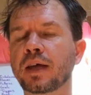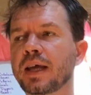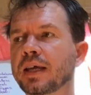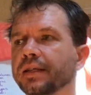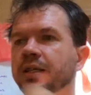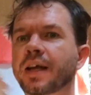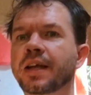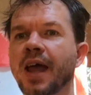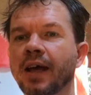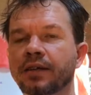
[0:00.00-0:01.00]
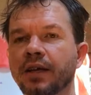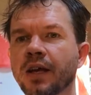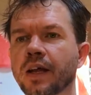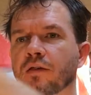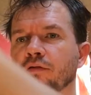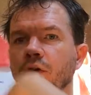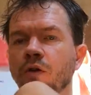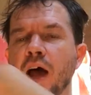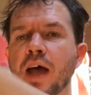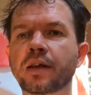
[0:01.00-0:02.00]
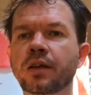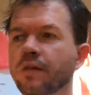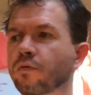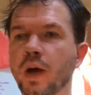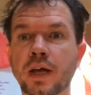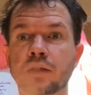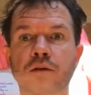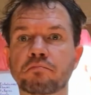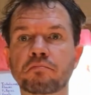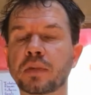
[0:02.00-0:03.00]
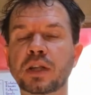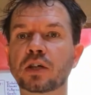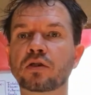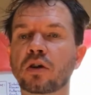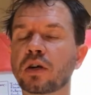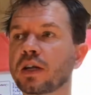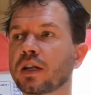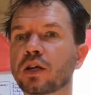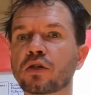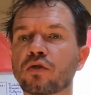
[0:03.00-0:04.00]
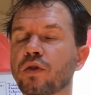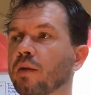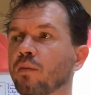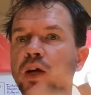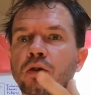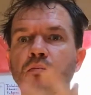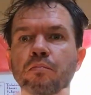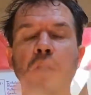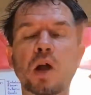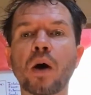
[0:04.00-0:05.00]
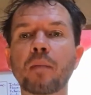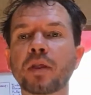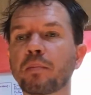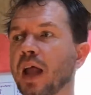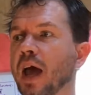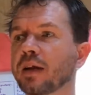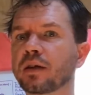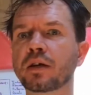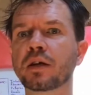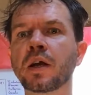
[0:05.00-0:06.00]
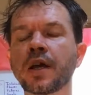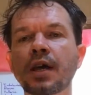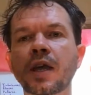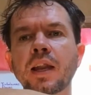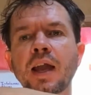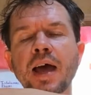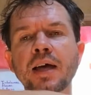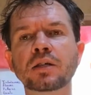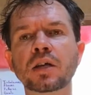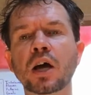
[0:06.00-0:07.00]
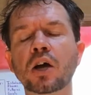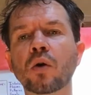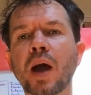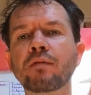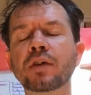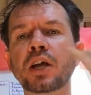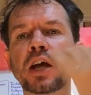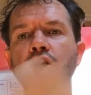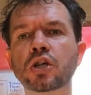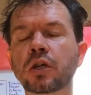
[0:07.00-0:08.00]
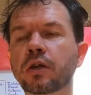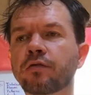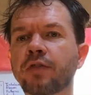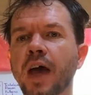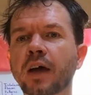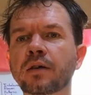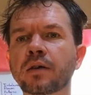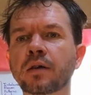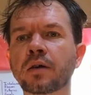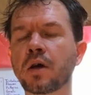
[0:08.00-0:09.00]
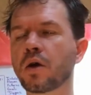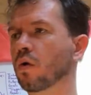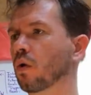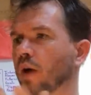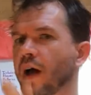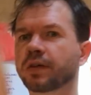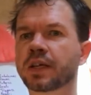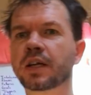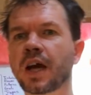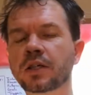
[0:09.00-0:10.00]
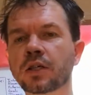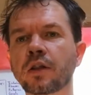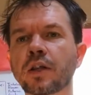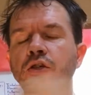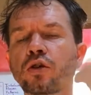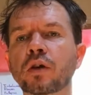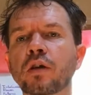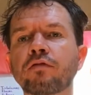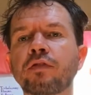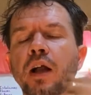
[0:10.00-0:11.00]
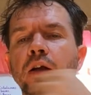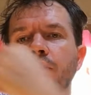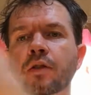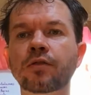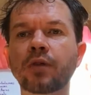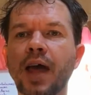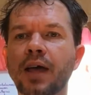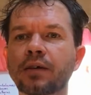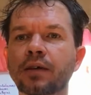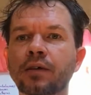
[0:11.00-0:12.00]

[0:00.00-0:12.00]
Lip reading: is connected in a variety of ways. Certainly in the extreme, we could blow up the planet, and it has a gravitational effect. Well, gravity ties into this. You can follow the thread,